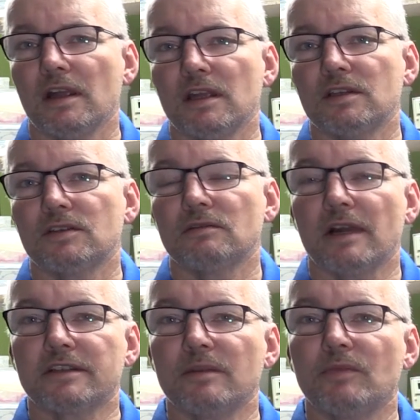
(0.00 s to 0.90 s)
is to
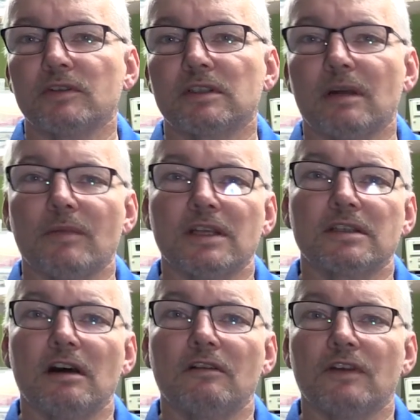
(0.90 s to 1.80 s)
actually build it up
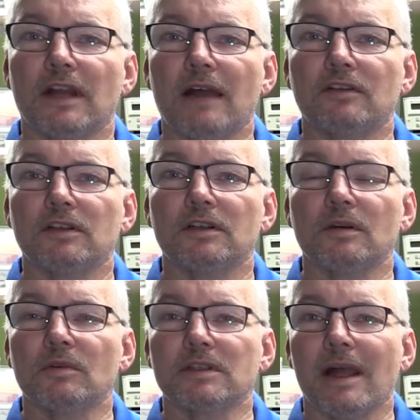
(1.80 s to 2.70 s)
myself and have a look
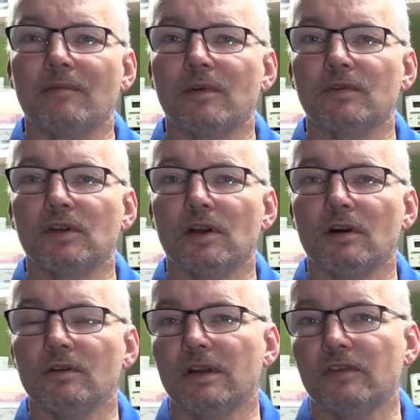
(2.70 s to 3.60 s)
at what's happening with the
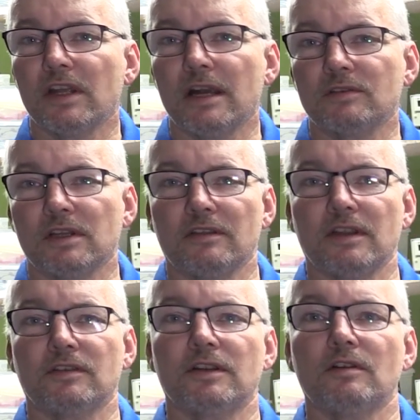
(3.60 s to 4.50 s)
code and everything else, and I
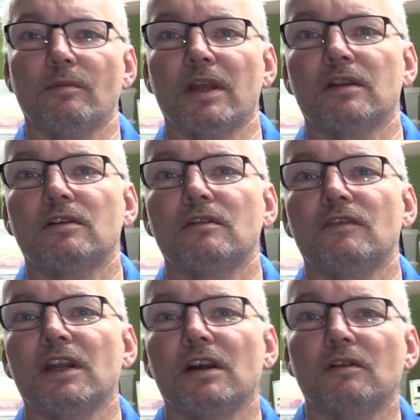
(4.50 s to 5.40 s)
think that it will make a good
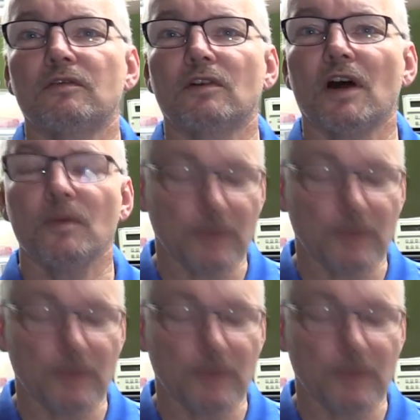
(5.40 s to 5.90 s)
video for other